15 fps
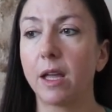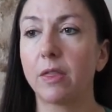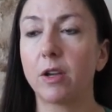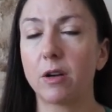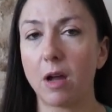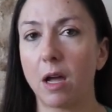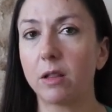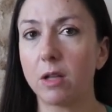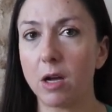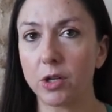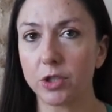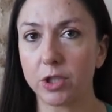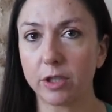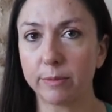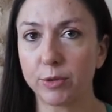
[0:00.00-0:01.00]
They're not
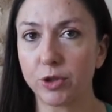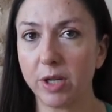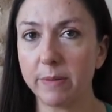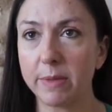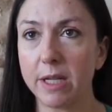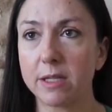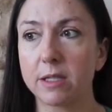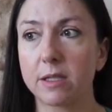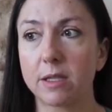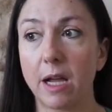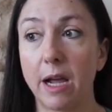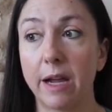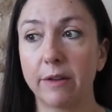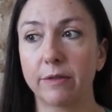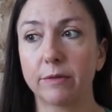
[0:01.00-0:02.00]
long-term treatments.
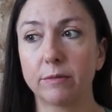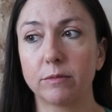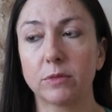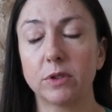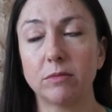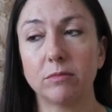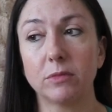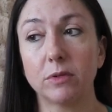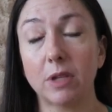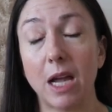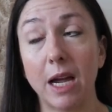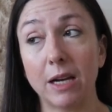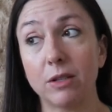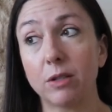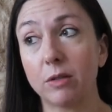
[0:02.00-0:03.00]
I,
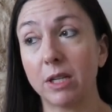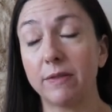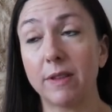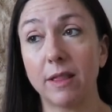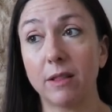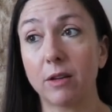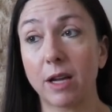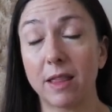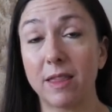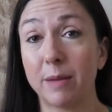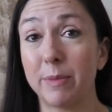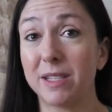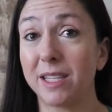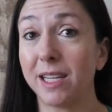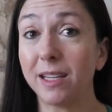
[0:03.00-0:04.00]
I don't even look at
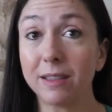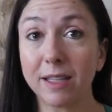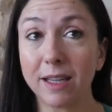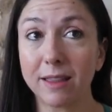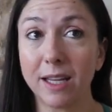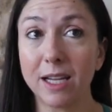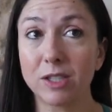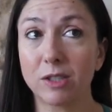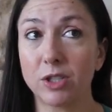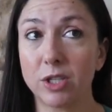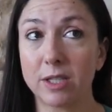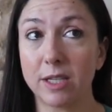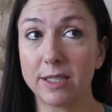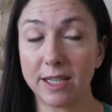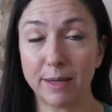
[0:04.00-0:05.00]
them as healing things or
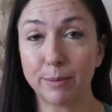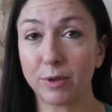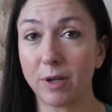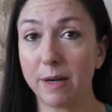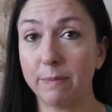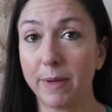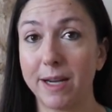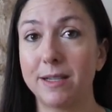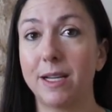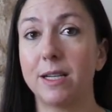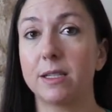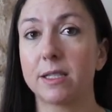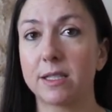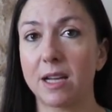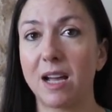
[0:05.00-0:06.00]
just a temporary
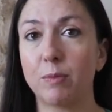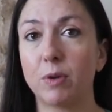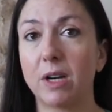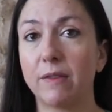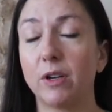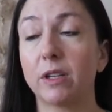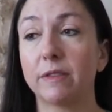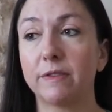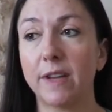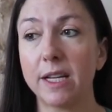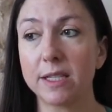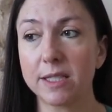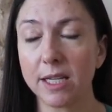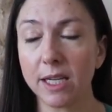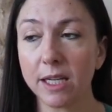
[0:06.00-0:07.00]
band-aid to stop whatever you're
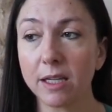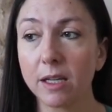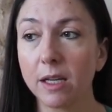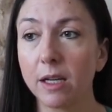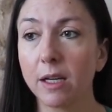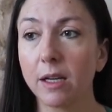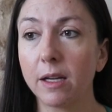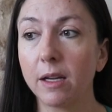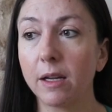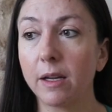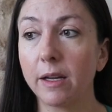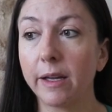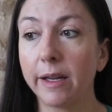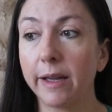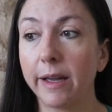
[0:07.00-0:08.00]
facing.
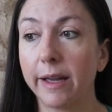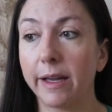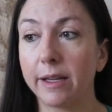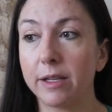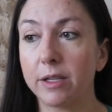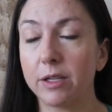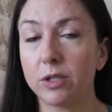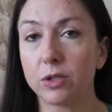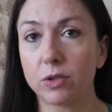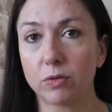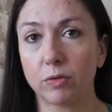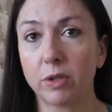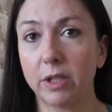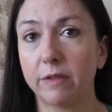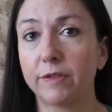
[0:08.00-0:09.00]
Uh, is
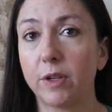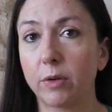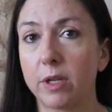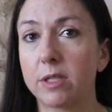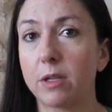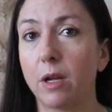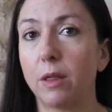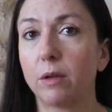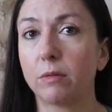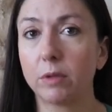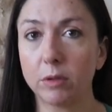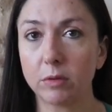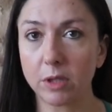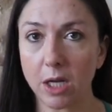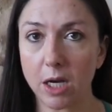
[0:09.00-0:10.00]
really focus on the
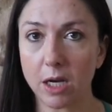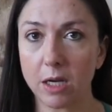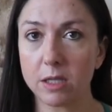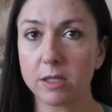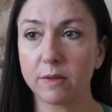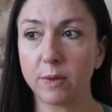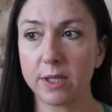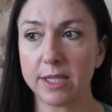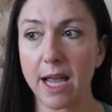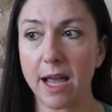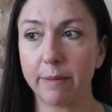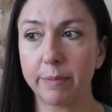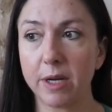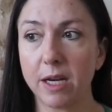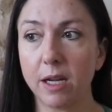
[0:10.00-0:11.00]
root cause of what's
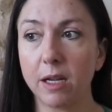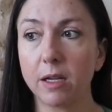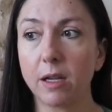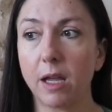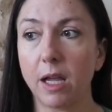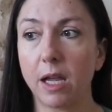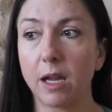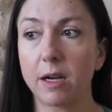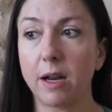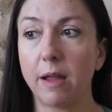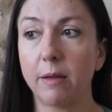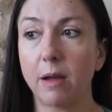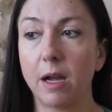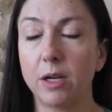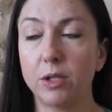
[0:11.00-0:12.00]
happening, and
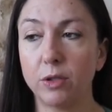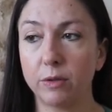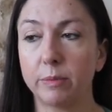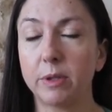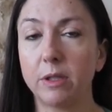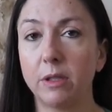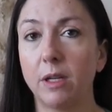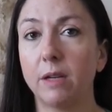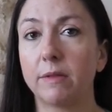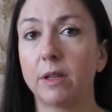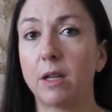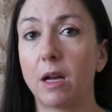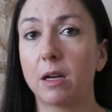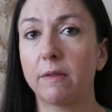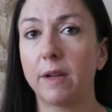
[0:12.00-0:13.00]
I, I do believe a
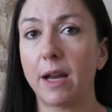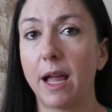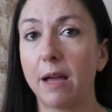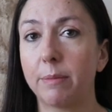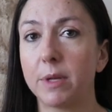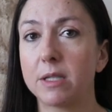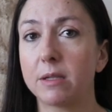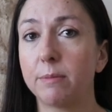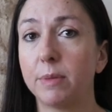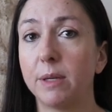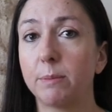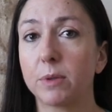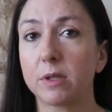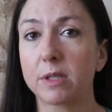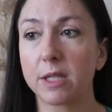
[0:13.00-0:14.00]
lot of it happens in
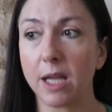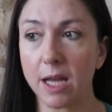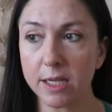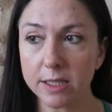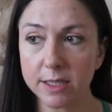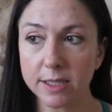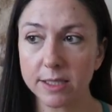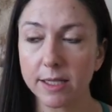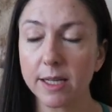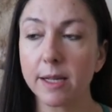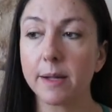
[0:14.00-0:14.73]
people's guts.